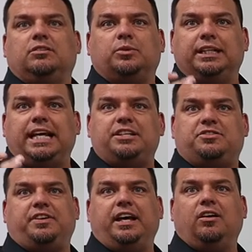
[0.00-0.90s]

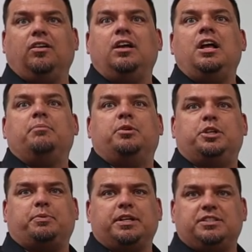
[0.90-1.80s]
Relays fail,
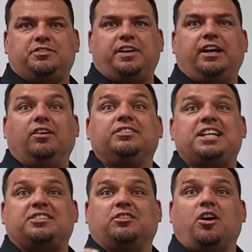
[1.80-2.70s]
push buttons fail. It
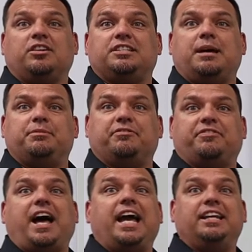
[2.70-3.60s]
takes a long time to
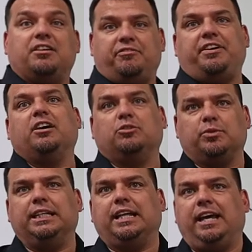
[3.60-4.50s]
find a failed
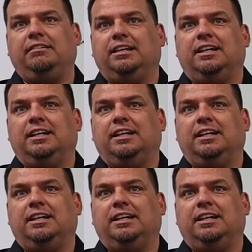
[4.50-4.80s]
relay.